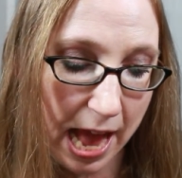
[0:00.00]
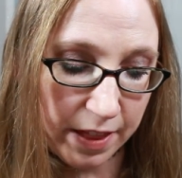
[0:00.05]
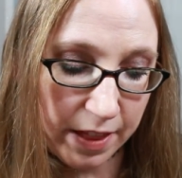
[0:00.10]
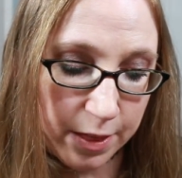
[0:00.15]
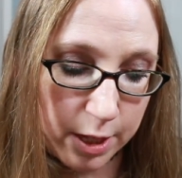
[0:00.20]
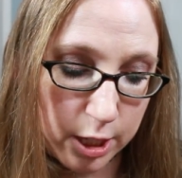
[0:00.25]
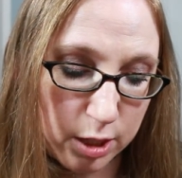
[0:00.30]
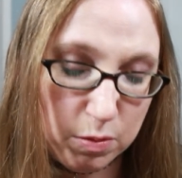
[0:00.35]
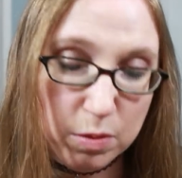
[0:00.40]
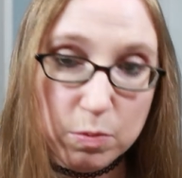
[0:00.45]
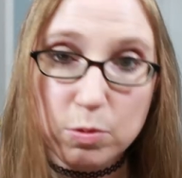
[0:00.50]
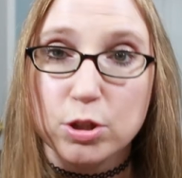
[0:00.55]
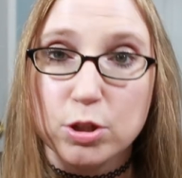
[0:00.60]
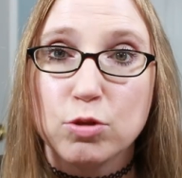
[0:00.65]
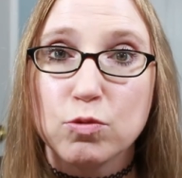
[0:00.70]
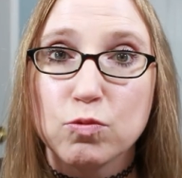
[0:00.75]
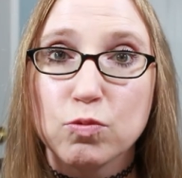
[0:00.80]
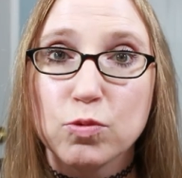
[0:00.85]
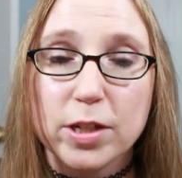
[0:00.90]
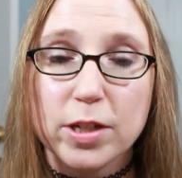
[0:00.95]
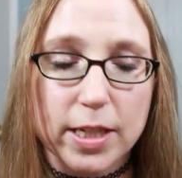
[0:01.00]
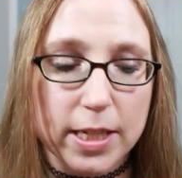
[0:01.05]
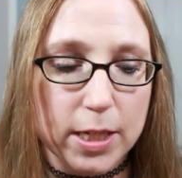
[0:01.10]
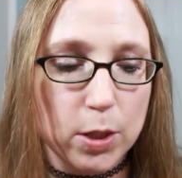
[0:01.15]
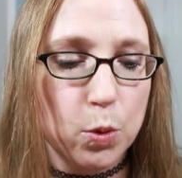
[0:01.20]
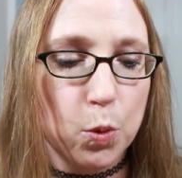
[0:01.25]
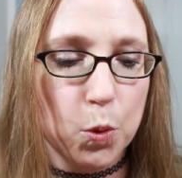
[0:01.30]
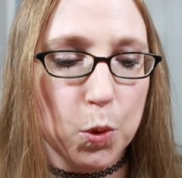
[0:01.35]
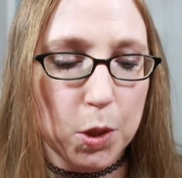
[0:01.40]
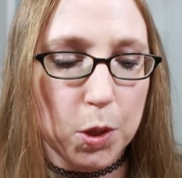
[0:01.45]
And this one was really
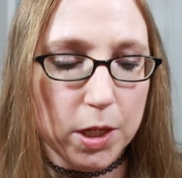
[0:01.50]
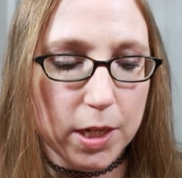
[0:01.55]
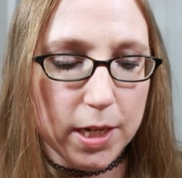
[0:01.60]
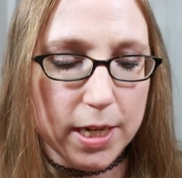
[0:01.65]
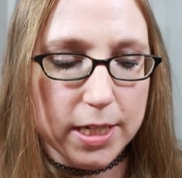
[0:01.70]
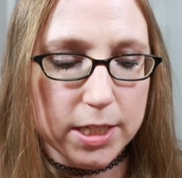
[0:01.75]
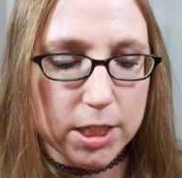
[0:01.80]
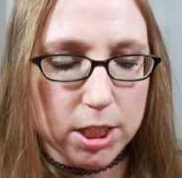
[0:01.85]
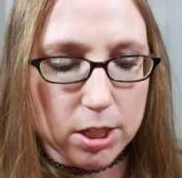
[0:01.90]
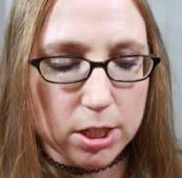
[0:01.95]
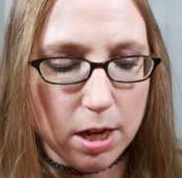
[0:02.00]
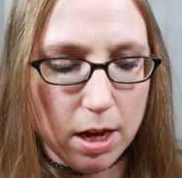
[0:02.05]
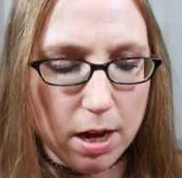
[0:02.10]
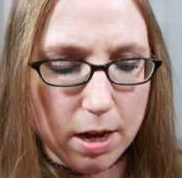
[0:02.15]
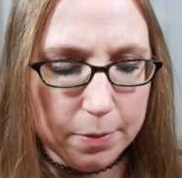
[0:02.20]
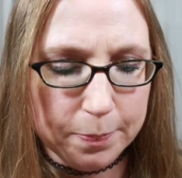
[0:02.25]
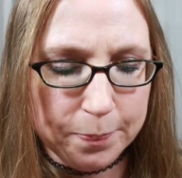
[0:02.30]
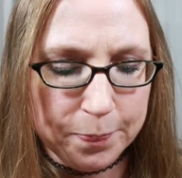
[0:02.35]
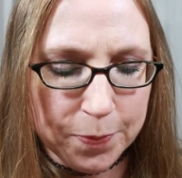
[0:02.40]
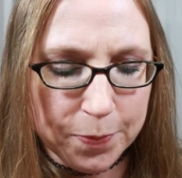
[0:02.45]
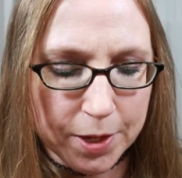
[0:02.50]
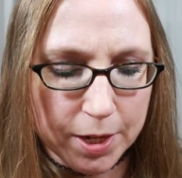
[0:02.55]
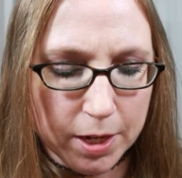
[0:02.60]
cool. It's called